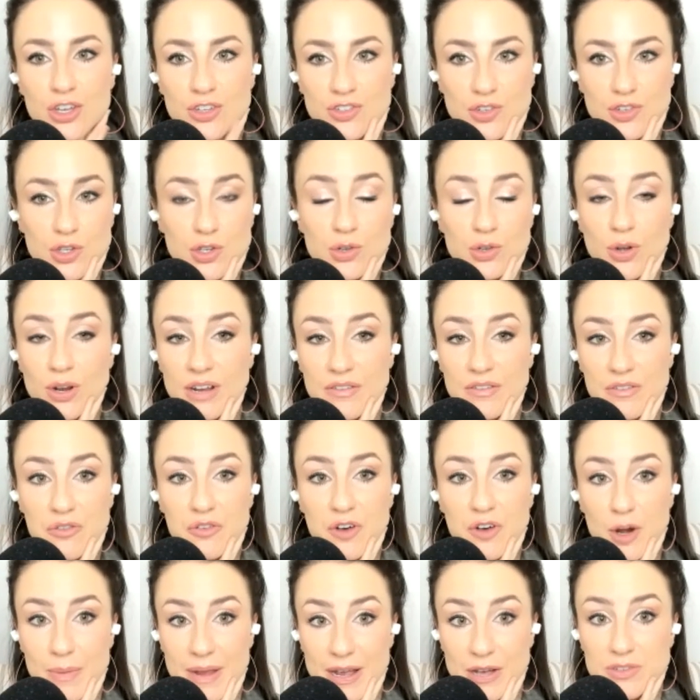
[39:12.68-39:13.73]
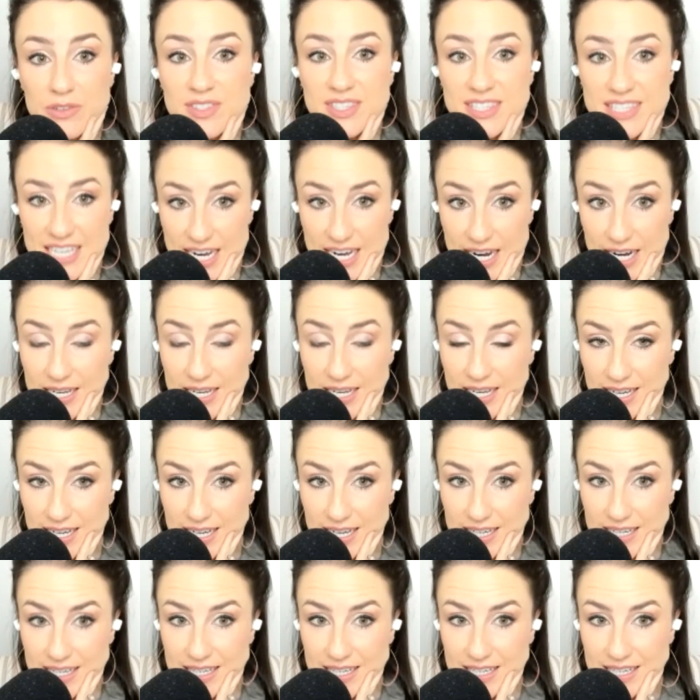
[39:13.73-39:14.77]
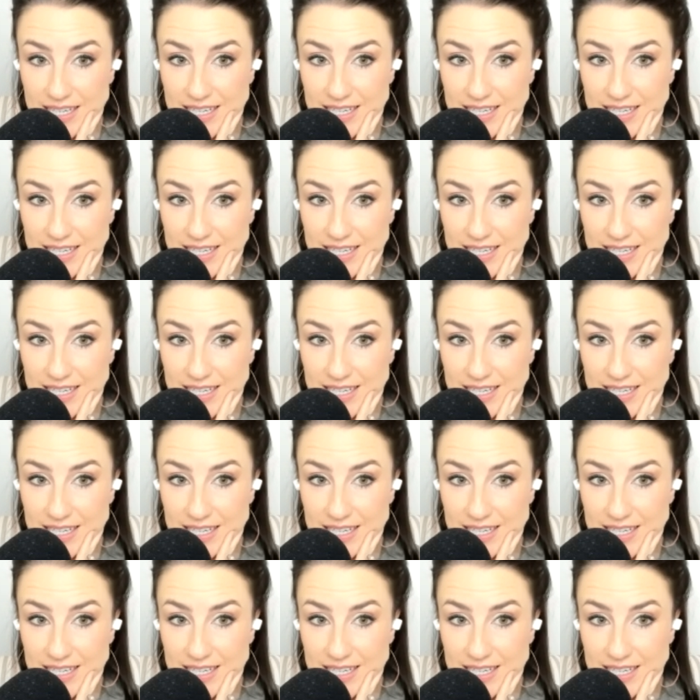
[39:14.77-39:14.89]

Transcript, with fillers: So you don't have a farmhouse sink. I